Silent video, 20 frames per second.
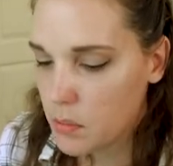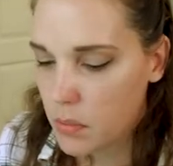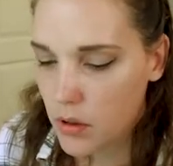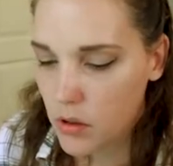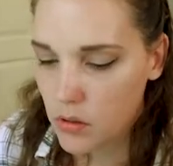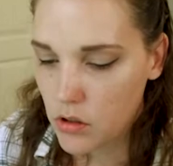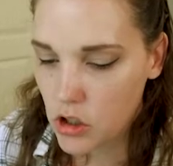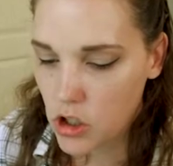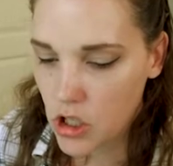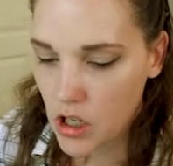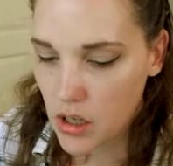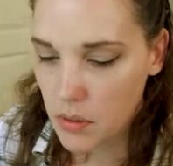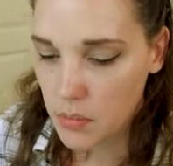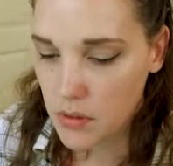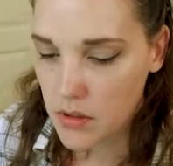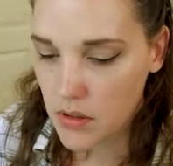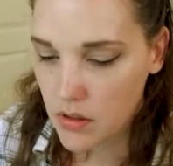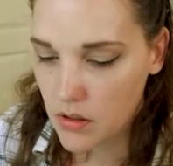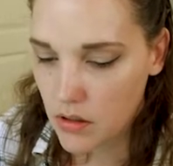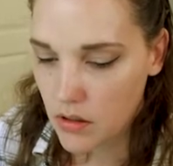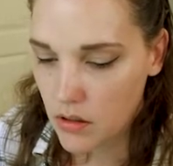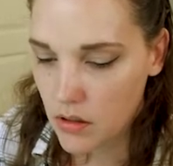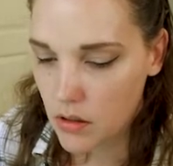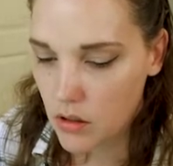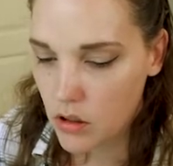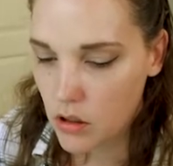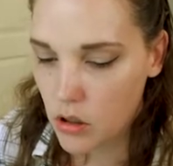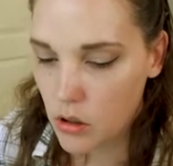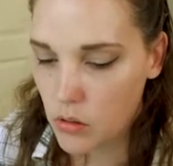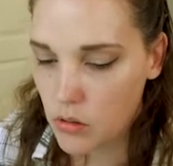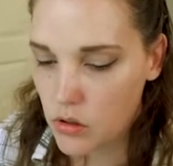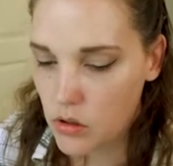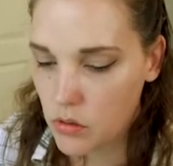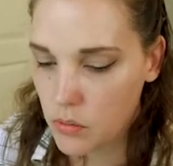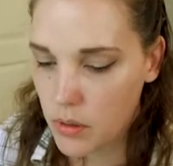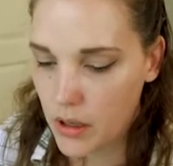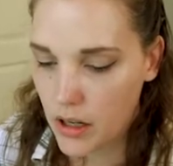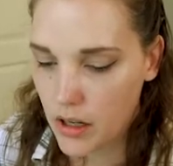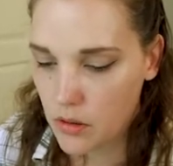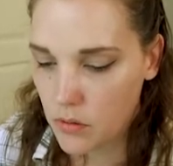both shapes. Go to
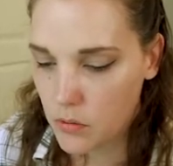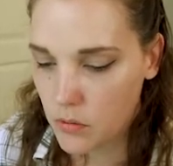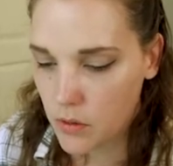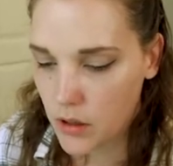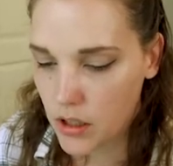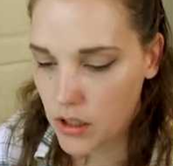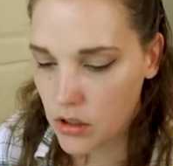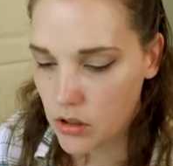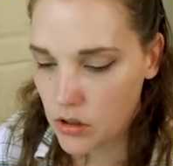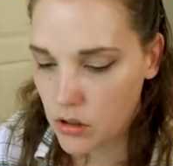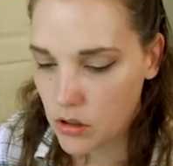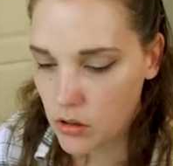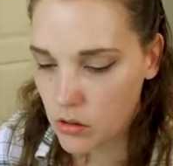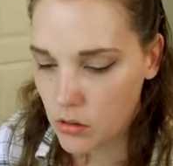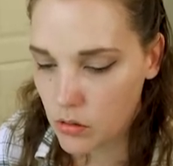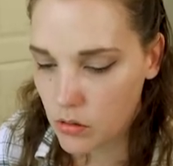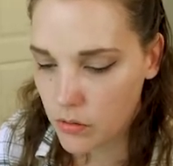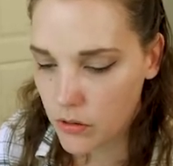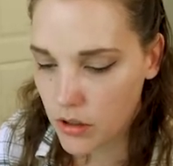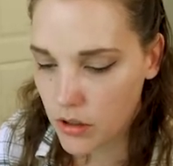Pathfinder over